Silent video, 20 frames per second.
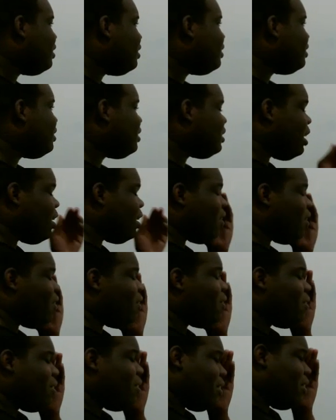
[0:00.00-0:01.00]

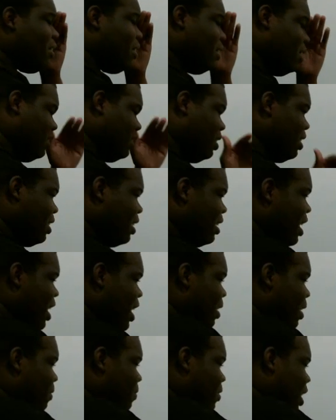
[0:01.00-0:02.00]
so you can
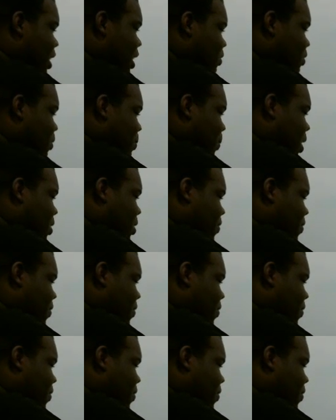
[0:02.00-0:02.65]
have this one be